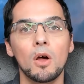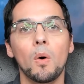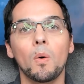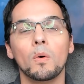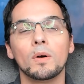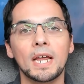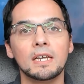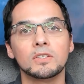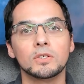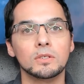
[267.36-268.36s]
or
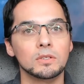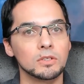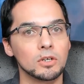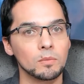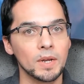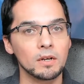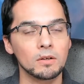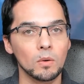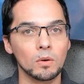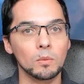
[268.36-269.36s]
a certain
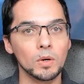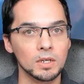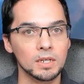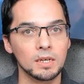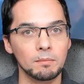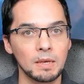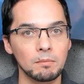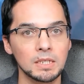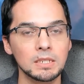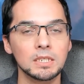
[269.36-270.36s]
career or work
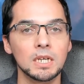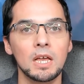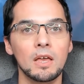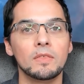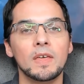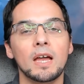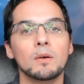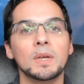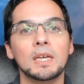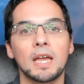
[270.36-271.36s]
commitment
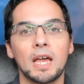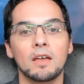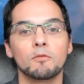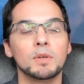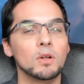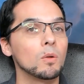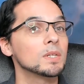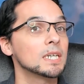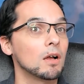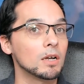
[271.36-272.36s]
that we have been
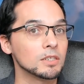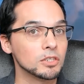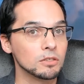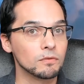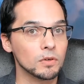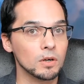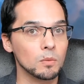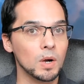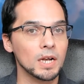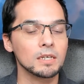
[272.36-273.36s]
holding on to for a
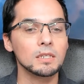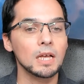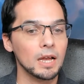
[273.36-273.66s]
while.